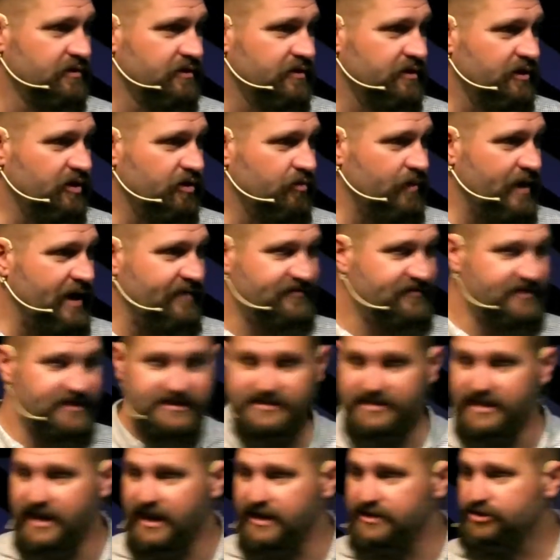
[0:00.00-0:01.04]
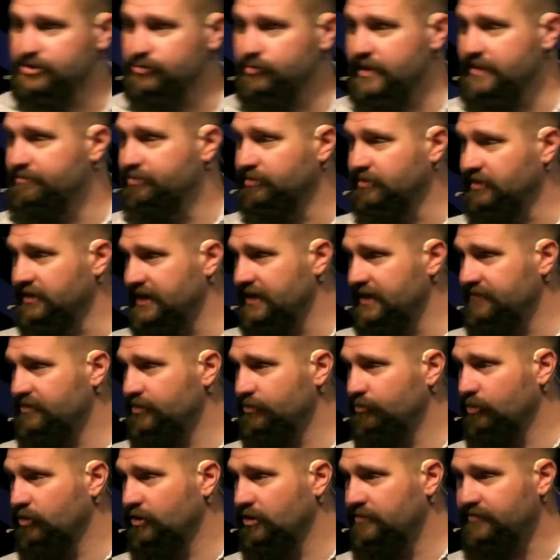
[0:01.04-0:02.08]
You know, we have to decide do we believe
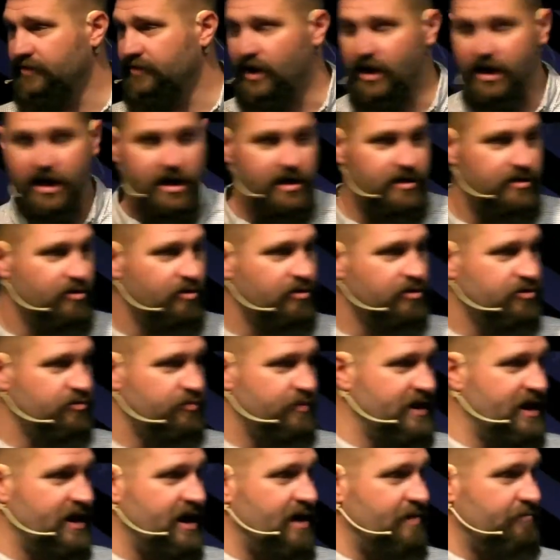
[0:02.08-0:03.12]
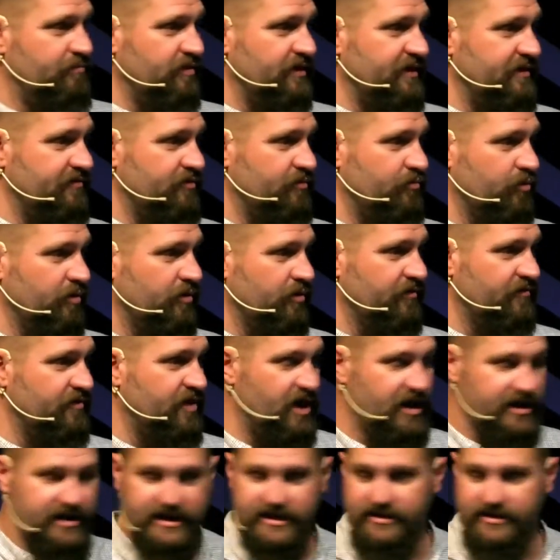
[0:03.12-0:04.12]
the Word of God or do we not believe the Word of God?